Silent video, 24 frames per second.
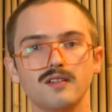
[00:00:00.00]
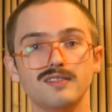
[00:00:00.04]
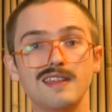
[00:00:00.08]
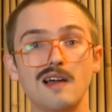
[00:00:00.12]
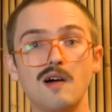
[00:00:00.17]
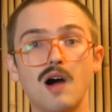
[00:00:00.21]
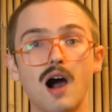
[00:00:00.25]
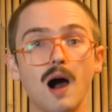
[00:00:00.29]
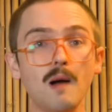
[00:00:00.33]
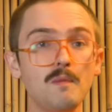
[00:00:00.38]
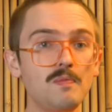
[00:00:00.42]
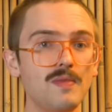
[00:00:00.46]

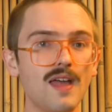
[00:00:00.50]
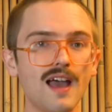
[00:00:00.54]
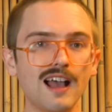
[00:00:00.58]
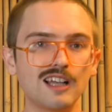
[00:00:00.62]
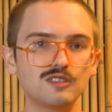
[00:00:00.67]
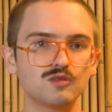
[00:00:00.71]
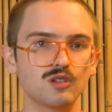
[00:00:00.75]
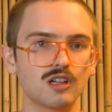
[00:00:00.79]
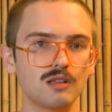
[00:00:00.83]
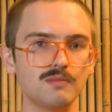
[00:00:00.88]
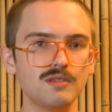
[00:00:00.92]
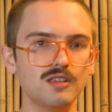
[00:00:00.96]
Now up
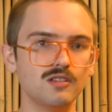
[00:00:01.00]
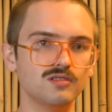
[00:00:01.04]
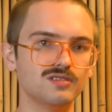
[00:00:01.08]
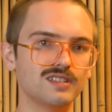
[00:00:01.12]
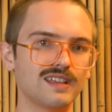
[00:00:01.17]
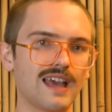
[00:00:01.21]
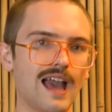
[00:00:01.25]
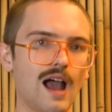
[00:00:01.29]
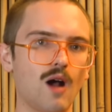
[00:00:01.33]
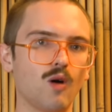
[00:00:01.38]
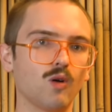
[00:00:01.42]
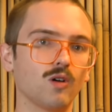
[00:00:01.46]
next, we're gonna be
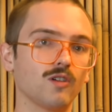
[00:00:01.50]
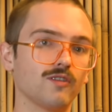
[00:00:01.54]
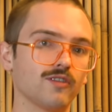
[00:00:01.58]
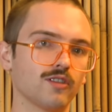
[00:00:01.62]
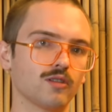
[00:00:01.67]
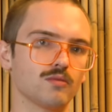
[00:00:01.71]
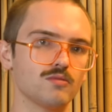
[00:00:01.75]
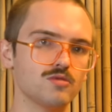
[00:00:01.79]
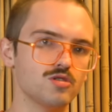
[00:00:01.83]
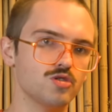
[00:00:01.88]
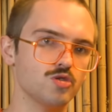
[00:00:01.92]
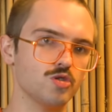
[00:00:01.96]
using our
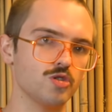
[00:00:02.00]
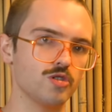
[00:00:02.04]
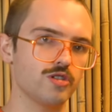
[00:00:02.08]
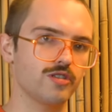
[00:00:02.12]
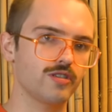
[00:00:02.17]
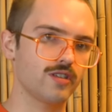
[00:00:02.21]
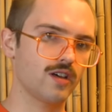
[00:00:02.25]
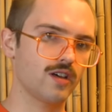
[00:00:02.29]
vermouth.